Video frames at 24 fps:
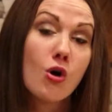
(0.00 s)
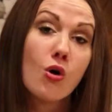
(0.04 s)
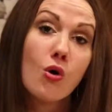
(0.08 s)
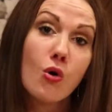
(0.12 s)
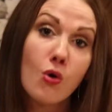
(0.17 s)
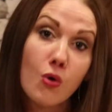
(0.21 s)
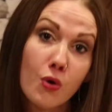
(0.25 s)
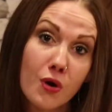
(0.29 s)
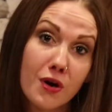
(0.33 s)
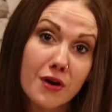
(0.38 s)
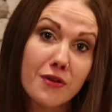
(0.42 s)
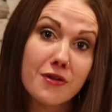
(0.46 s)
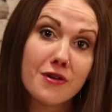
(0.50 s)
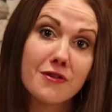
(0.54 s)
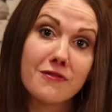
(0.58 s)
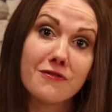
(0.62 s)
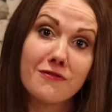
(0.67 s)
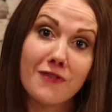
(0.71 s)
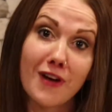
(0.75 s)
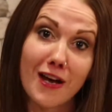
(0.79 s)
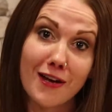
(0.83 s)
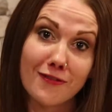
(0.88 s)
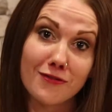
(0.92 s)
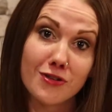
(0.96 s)
or they're
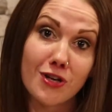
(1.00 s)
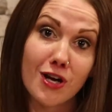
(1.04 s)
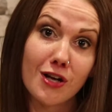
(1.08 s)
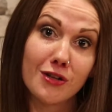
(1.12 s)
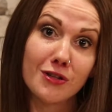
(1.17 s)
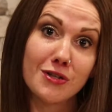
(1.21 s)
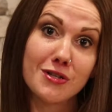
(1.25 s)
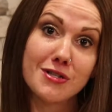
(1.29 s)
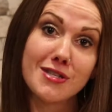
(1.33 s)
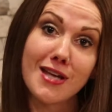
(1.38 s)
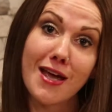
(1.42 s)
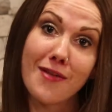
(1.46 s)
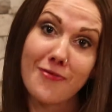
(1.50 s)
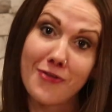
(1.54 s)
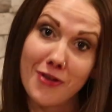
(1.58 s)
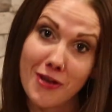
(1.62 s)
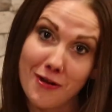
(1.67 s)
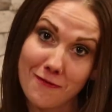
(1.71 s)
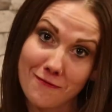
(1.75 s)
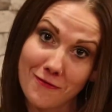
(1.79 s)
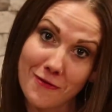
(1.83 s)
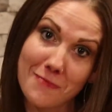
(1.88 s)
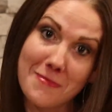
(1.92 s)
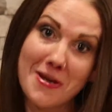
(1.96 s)
$5 at the
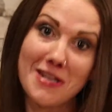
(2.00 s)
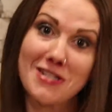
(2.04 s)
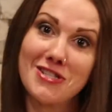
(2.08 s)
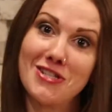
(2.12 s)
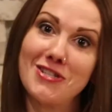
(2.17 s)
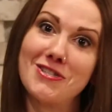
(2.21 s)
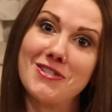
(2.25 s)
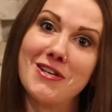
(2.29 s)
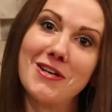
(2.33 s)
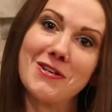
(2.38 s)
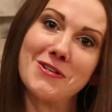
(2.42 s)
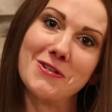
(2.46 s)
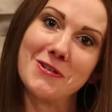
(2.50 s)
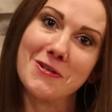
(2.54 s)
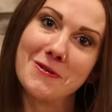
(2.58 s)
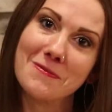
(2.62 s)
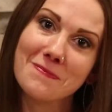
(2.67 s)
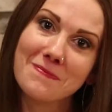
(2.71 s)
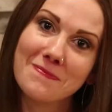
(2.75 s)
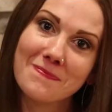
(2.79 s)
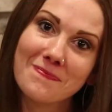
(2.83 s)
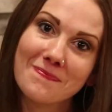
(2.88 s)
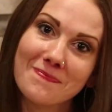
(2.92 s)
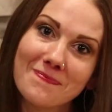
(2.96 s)
Information Center.
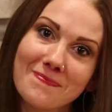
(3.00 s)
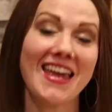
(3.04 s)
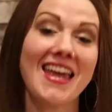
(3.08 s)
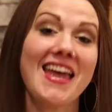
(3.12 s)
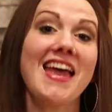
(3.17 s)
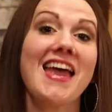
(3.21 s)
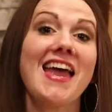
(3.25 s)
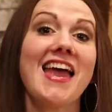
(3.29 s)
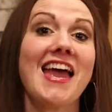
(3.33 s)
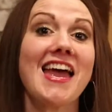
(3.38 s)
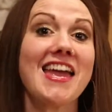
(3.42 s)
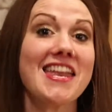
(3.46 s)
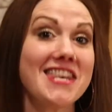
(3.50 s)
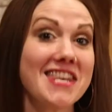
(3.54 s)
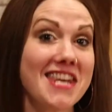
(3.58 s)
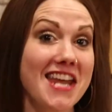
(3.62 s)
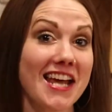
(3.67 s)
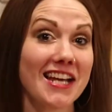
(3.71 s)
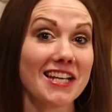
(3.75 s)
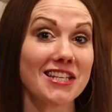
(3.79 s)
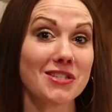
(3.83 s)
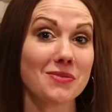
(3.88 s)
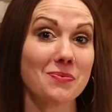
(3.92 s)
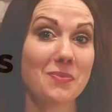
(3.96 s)
And
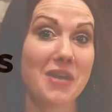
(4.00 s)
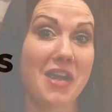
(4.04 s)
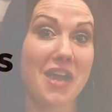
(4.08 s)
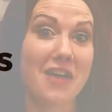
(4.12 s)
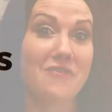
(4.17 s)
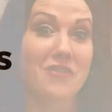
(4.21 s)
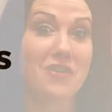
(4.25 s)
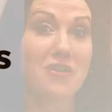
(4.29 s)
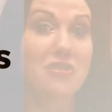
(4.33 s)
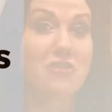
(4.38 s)
next we have our